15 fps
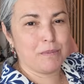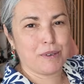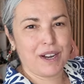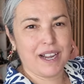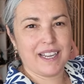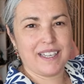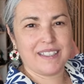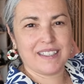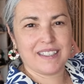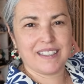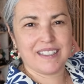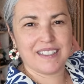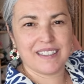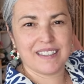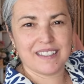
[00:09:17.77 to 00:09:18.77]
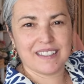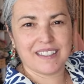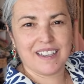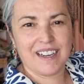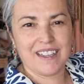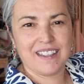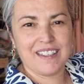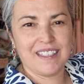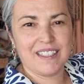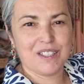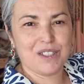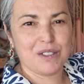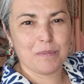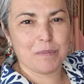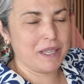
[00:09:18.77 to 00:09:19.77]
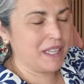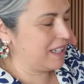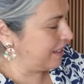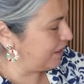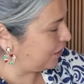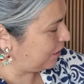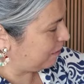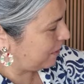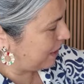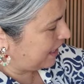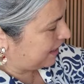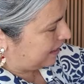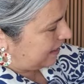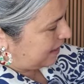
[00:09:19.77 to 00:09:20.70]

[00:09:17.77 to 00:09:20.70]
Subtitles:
bright. I think it's too pink and too bright.